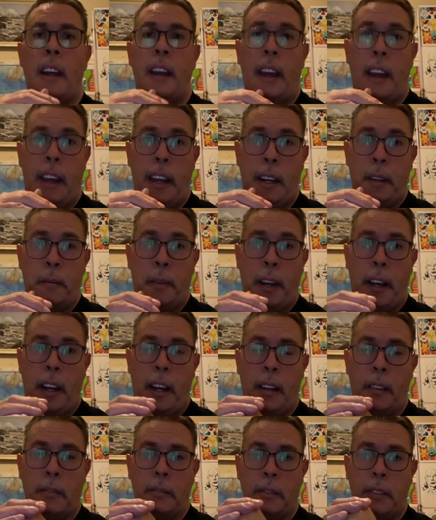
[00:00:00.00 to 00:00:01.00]

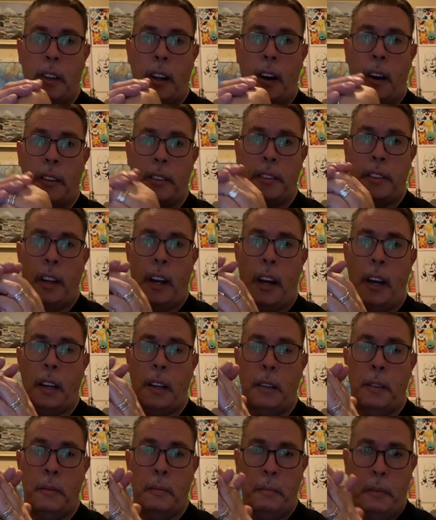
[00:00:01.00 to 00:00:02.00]
80-pound cardstock
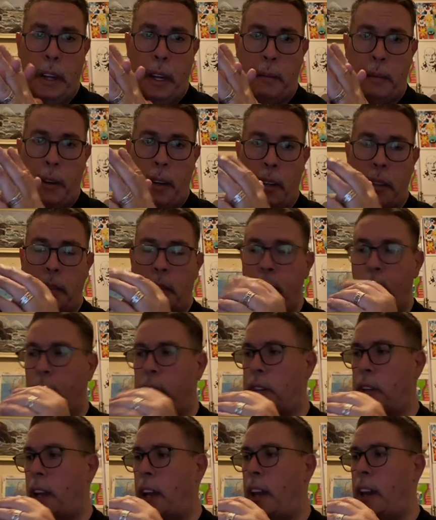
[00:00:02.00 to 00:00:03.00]
paper.
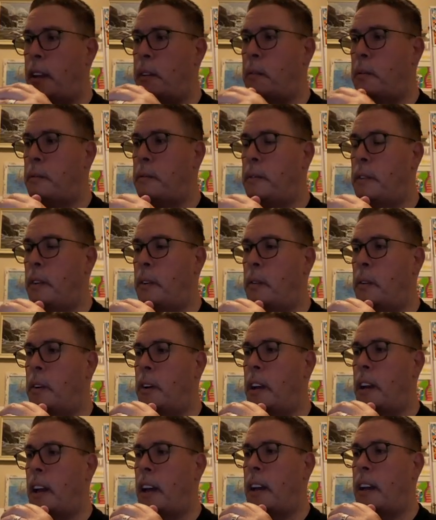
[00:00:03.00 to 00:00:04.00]
Which
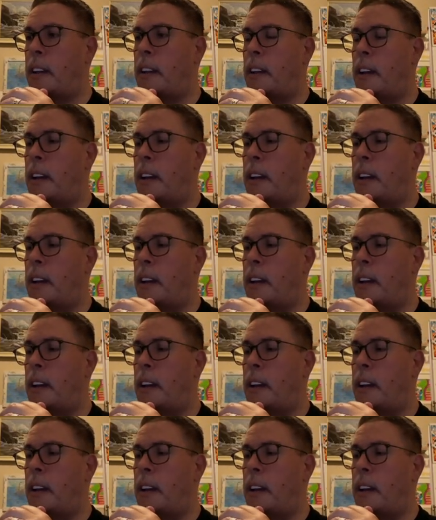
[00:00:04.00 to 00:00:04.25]
when I